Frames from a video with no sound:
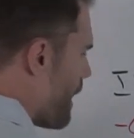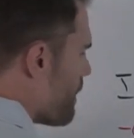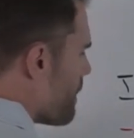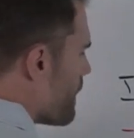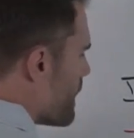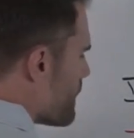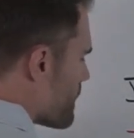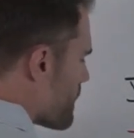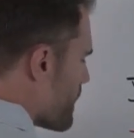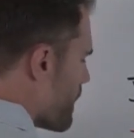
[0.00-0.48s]

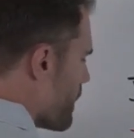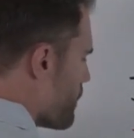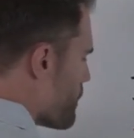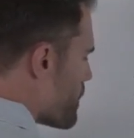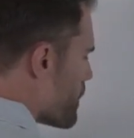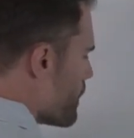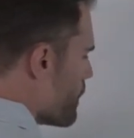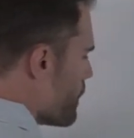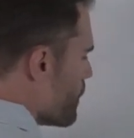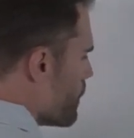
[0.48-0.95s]
let's try
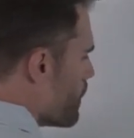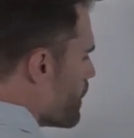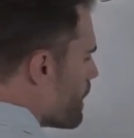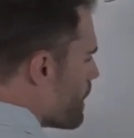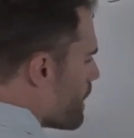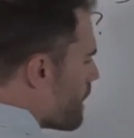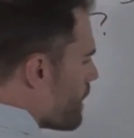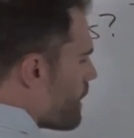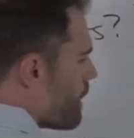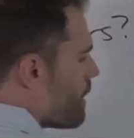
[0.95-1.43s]

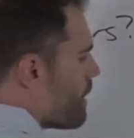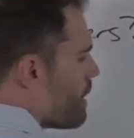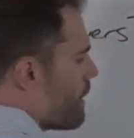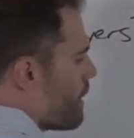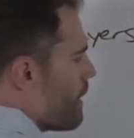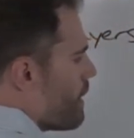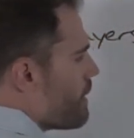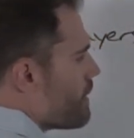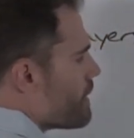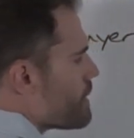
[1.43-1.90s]

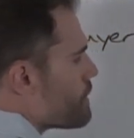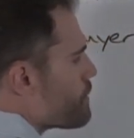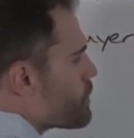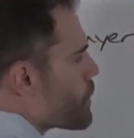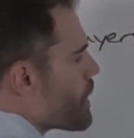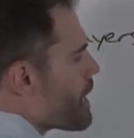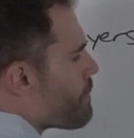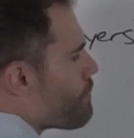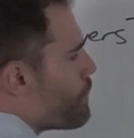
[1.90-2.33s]
to